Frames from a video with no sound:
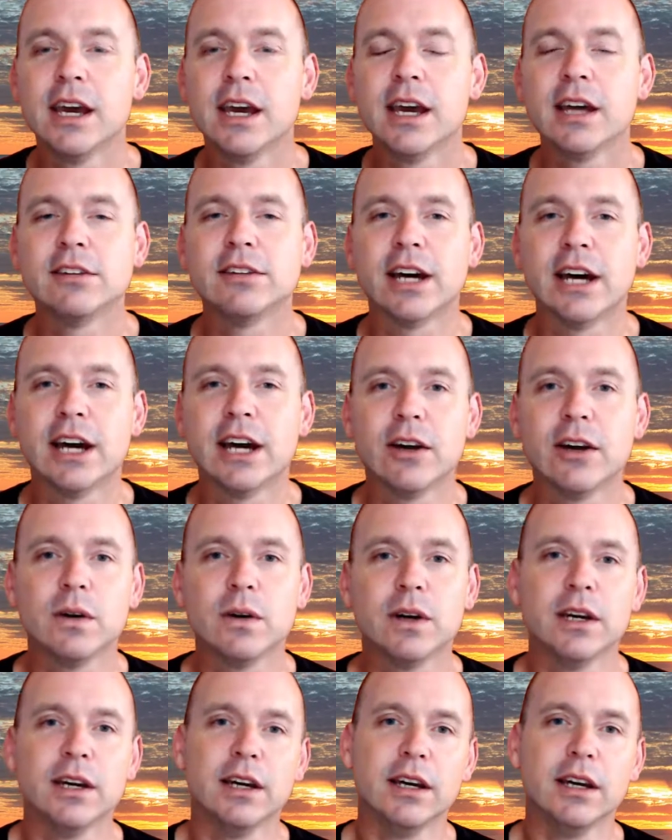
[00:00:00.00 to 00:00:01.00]
So
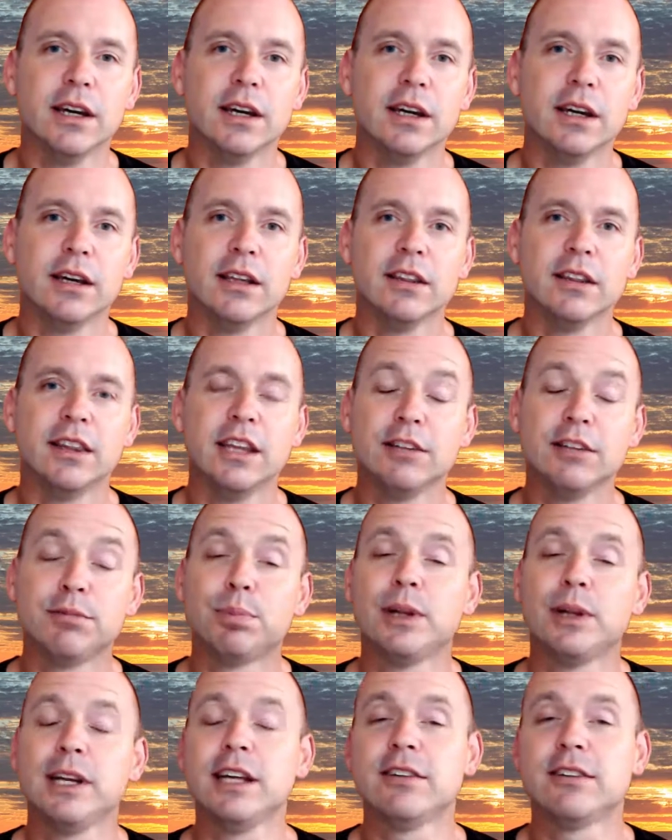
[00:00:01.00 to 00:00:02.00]
there's
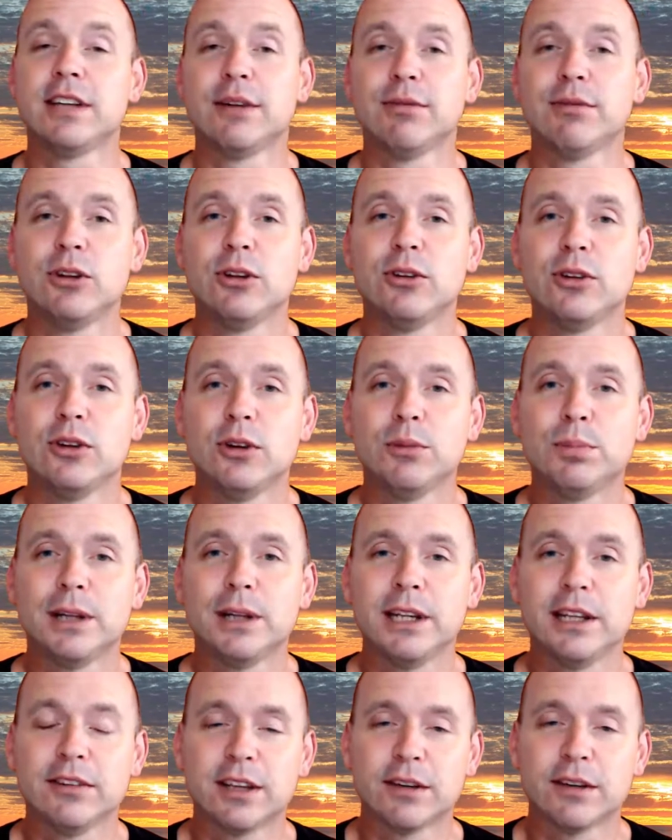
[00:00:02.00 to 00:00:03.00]
plenty of stuff to do, plenty
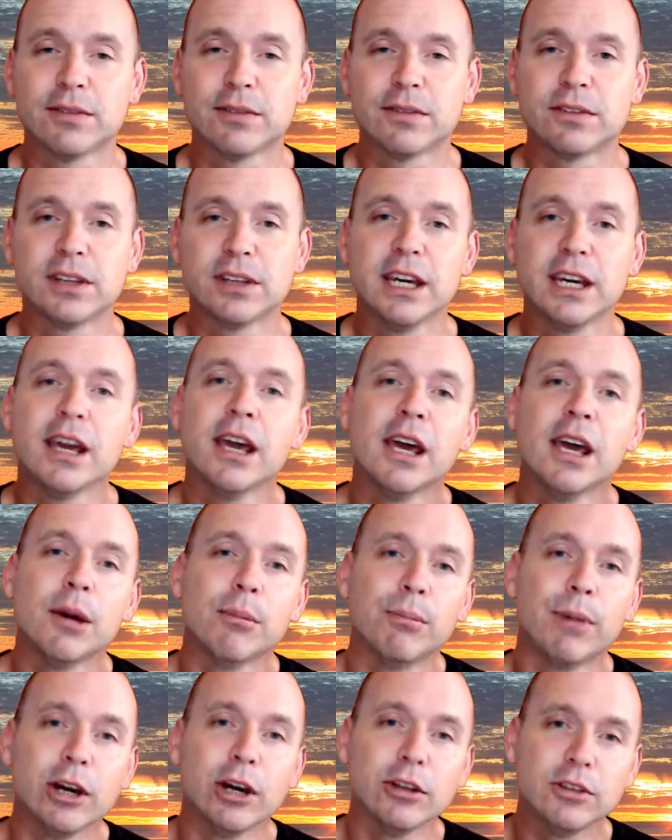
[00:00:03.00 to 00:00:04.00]
of stuff to see.
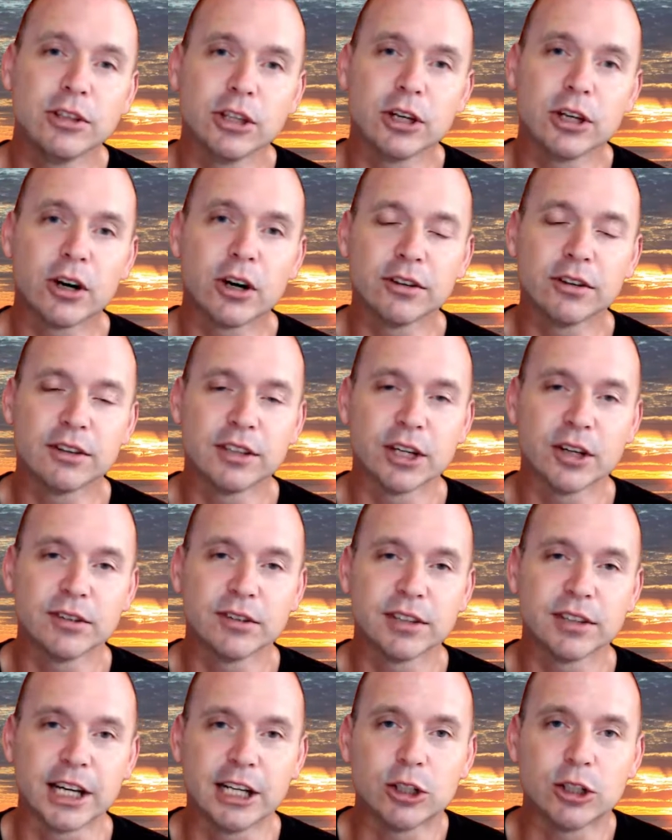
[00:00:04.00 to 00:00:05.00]
Most of your hostels are
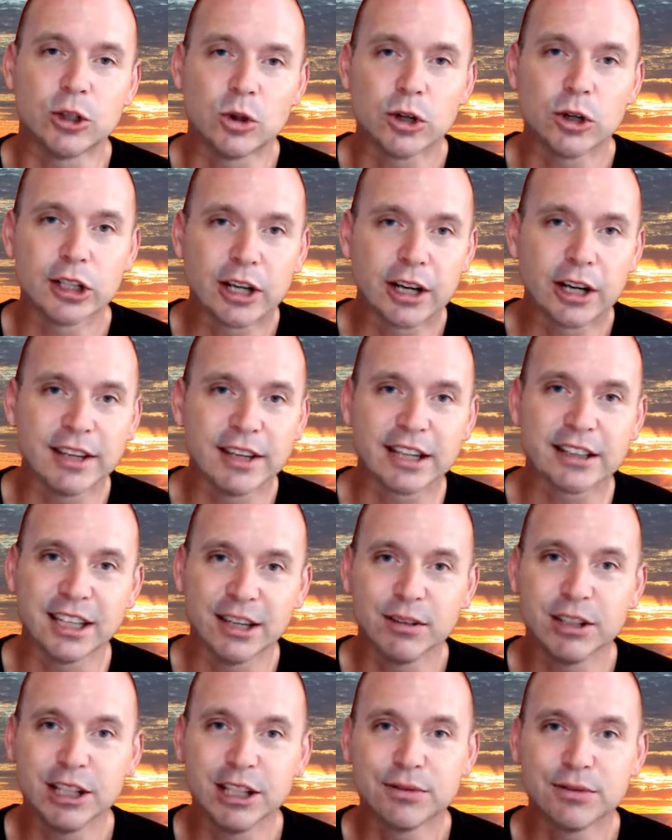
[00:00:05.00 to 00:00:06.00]
going to organise
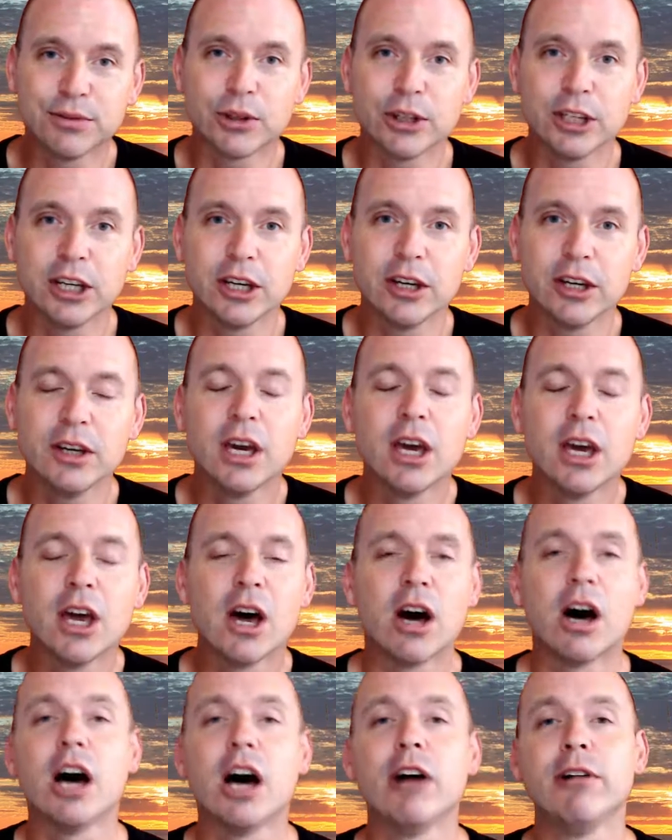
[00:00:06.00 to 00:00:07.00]
activities for you.
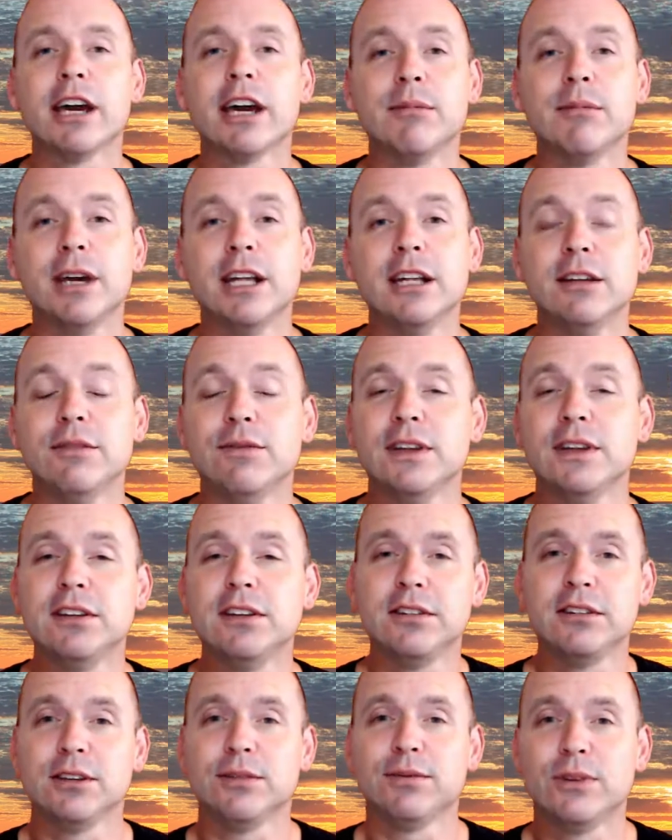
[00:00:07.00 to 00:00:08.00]
I recommend if this
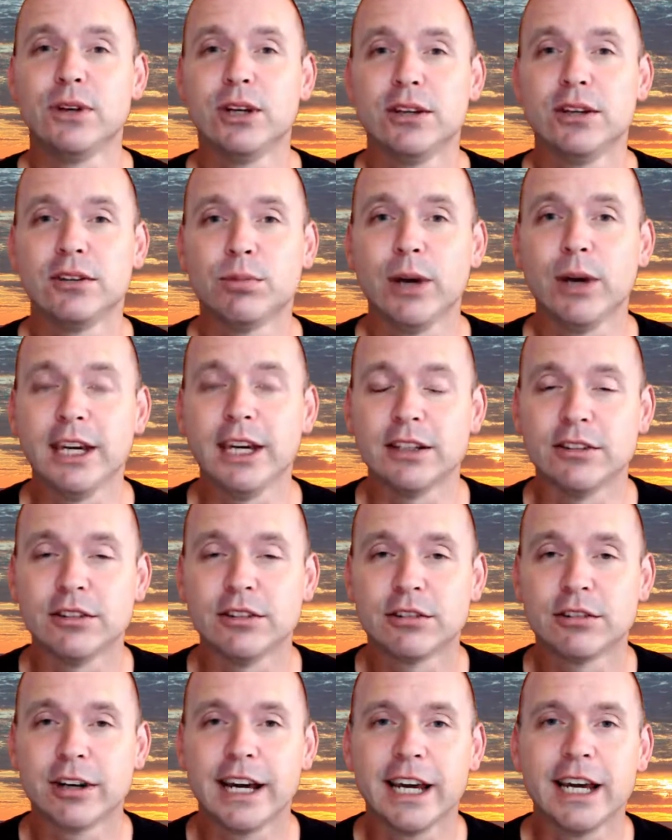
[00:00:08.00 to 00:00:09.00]
is your first week in
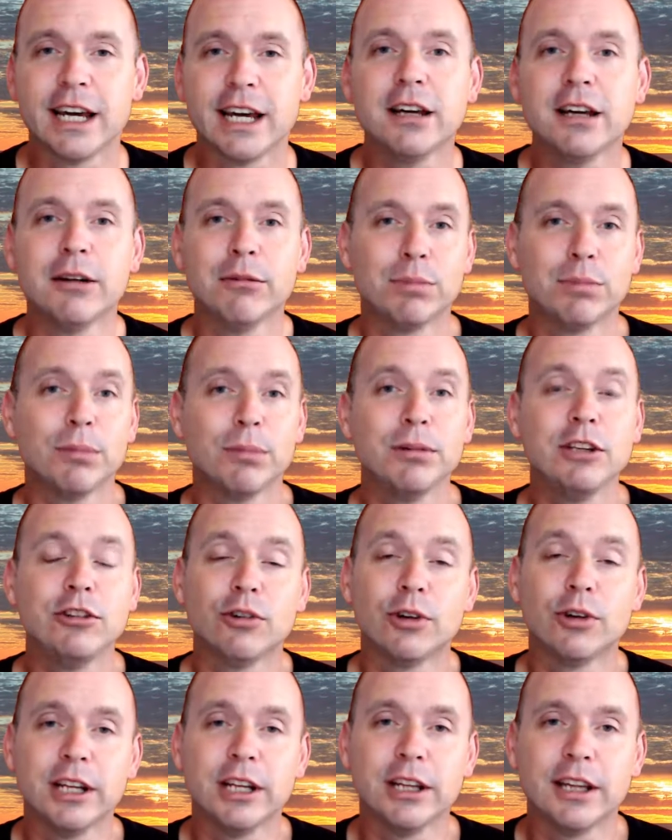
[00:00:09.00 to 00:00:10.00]
Australia, probably
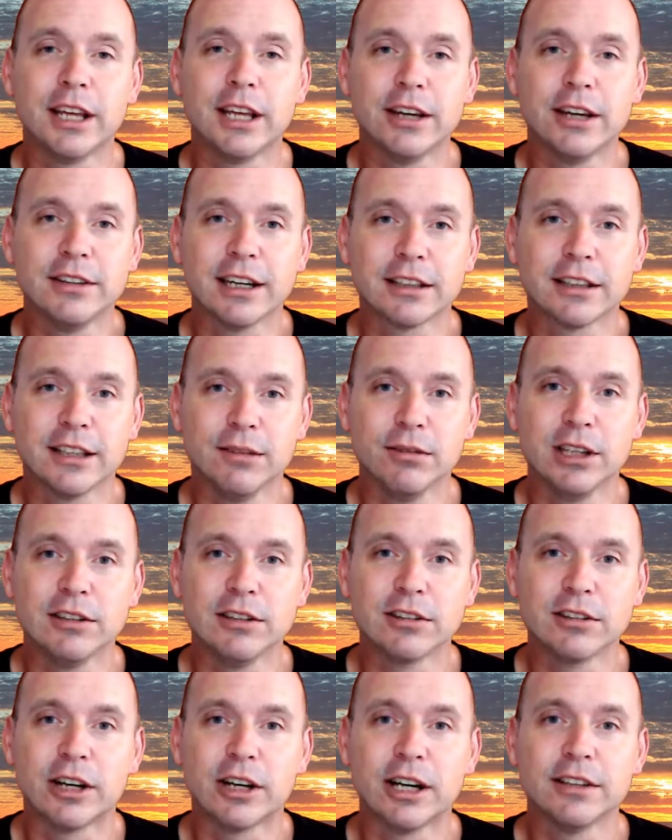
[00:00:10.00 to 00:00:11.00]
join in those activities,
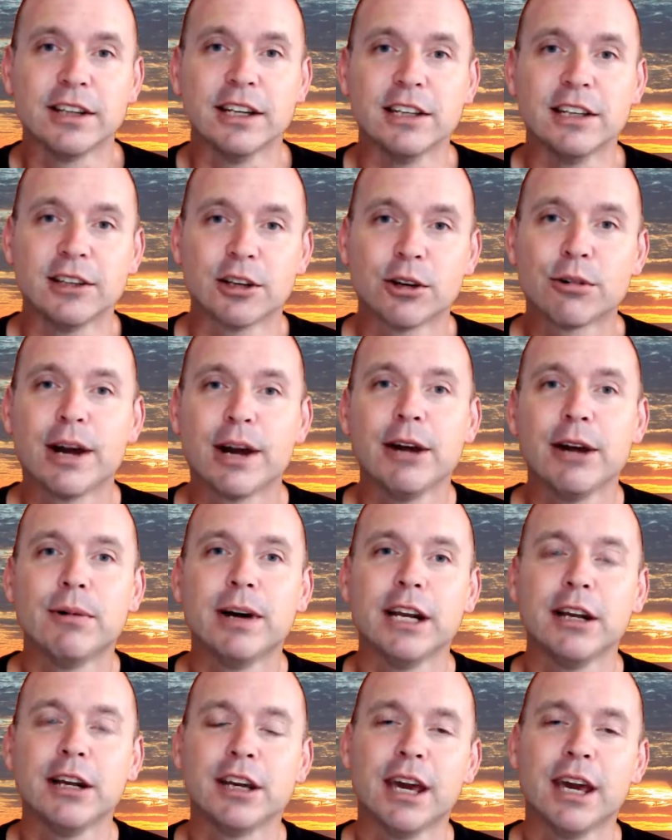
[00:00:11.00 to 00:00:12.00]
guys. It's a great way
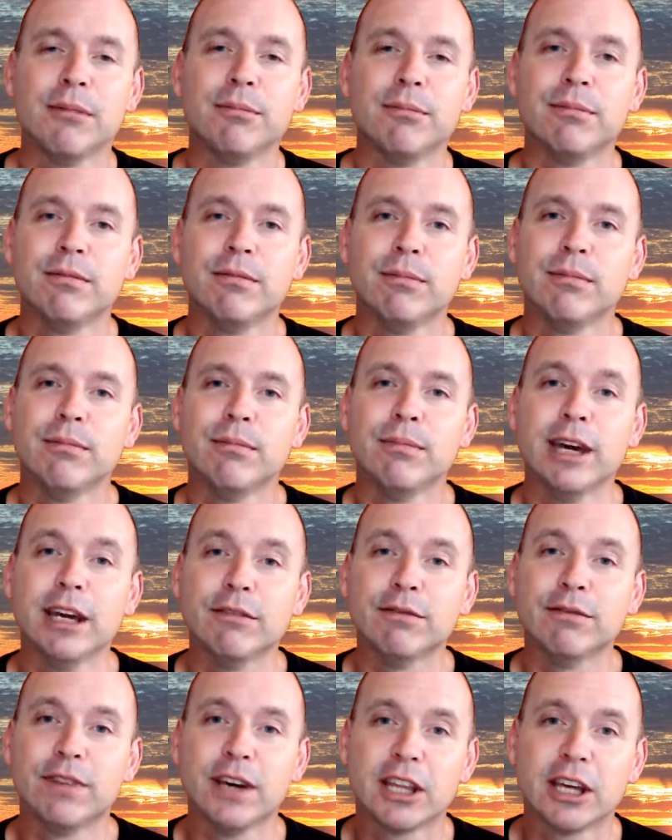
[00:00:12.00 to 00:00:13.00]
to
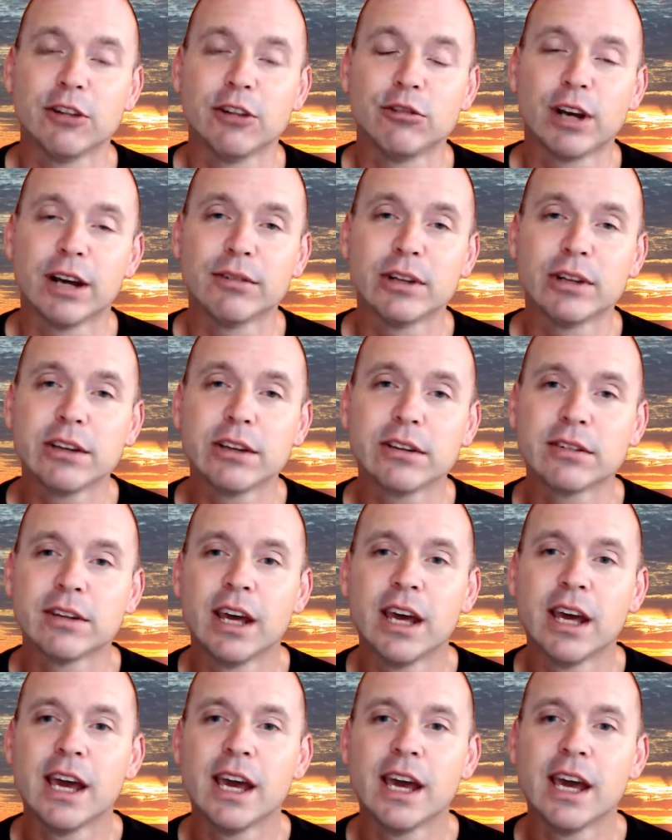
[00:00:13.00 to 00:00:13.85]
meet fellow travellers.